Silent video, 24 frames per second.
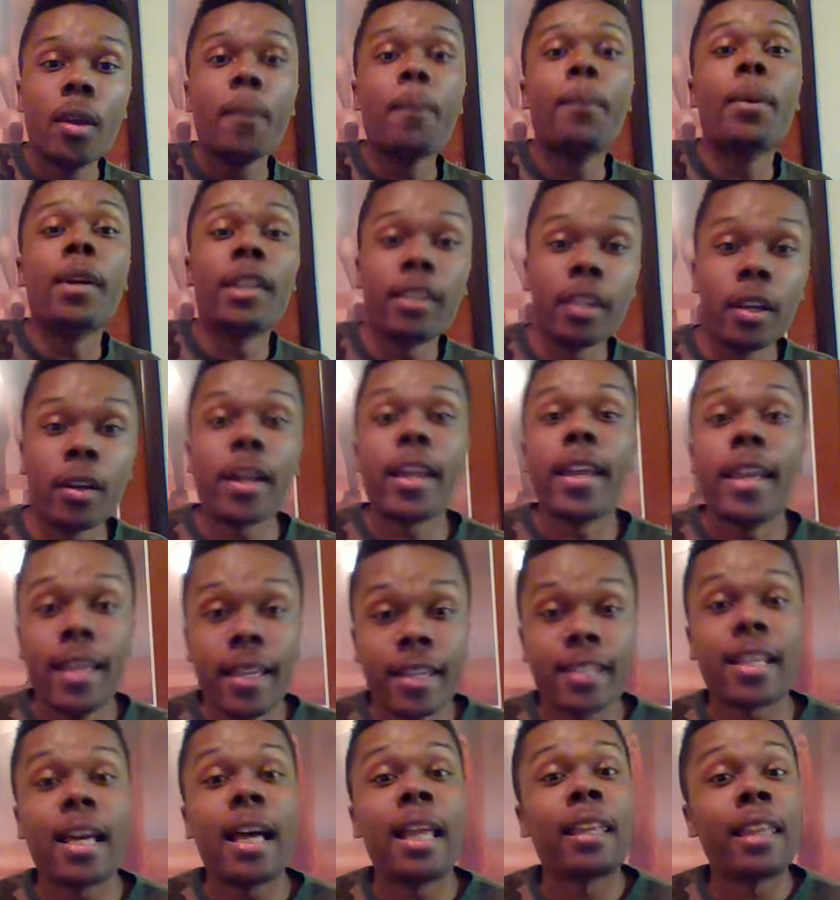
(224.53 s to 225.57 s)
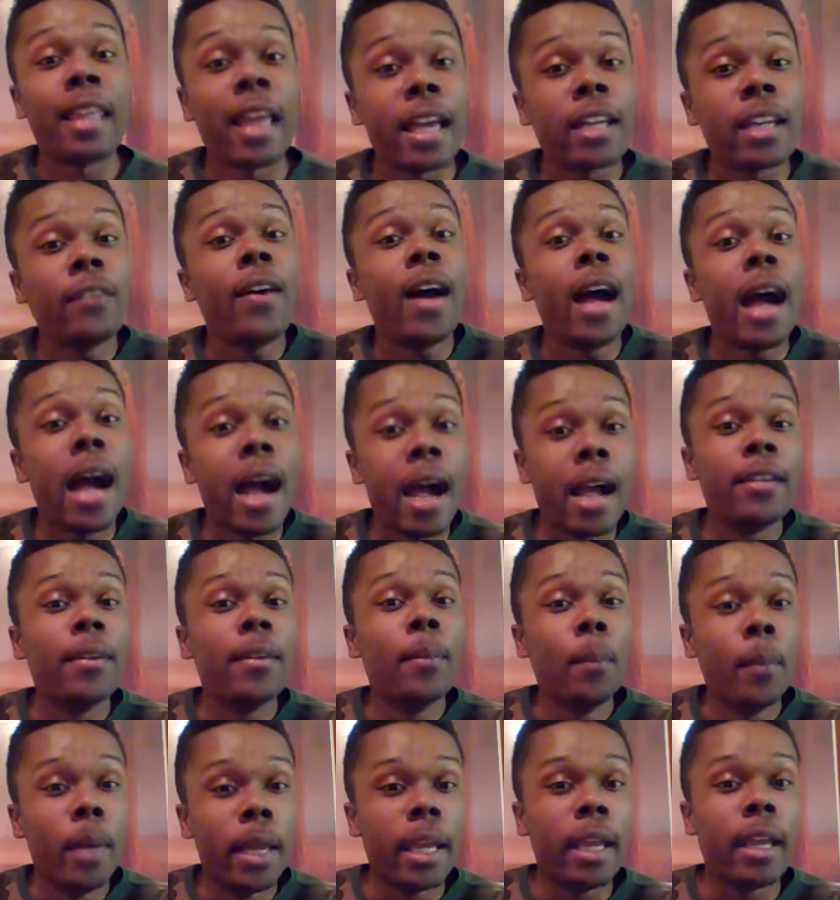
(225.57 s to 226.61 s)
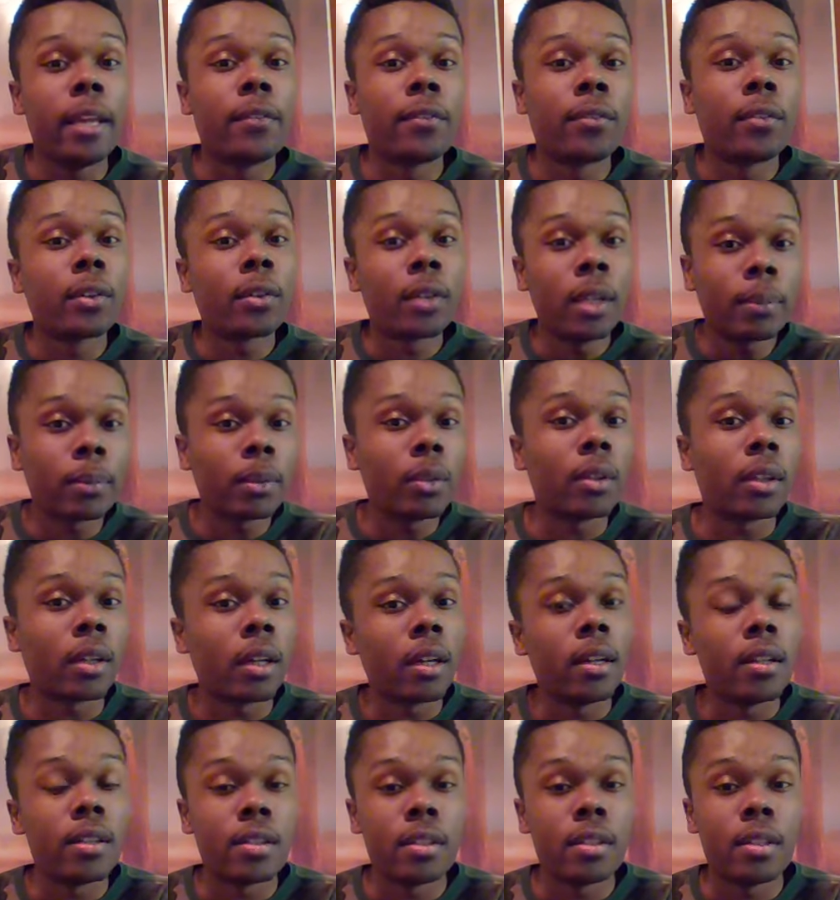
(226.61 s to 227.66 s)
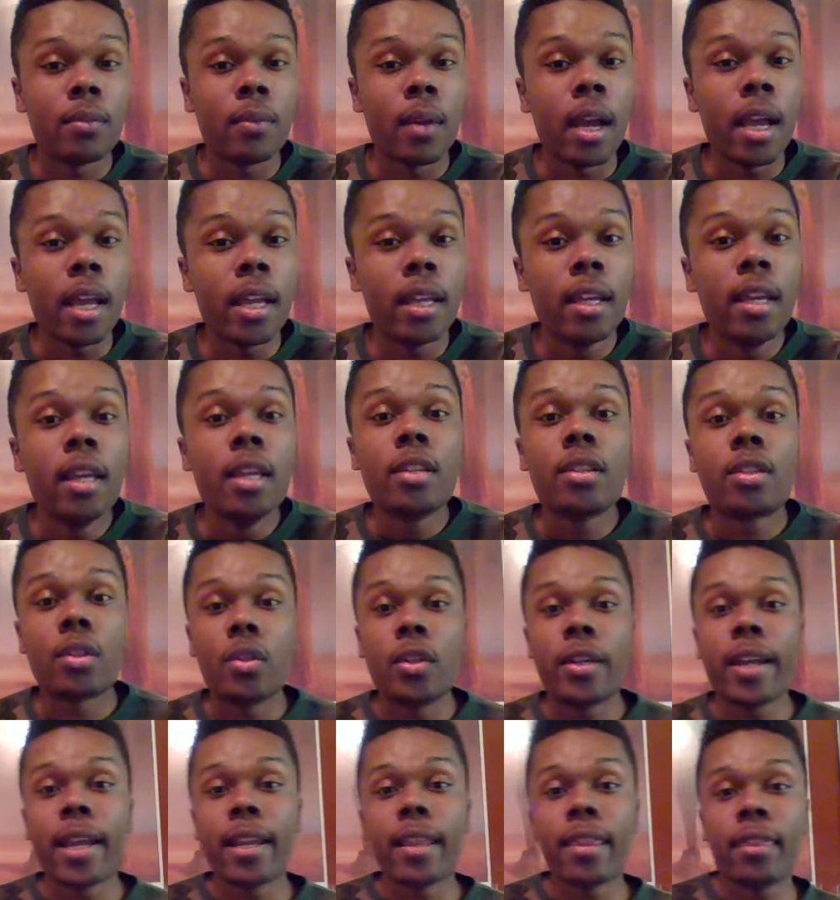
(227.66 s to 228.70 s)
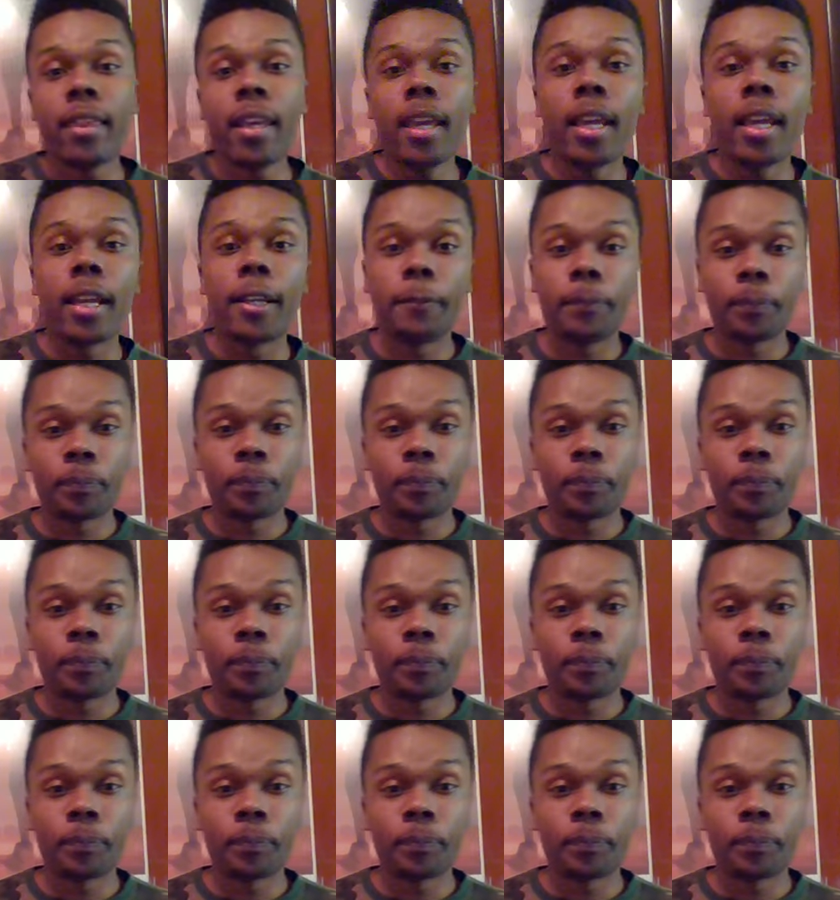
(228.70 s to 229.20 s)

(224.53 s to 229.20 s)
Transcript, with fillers: but there is a lot of high demand for cryptocurrency, right? So you got to think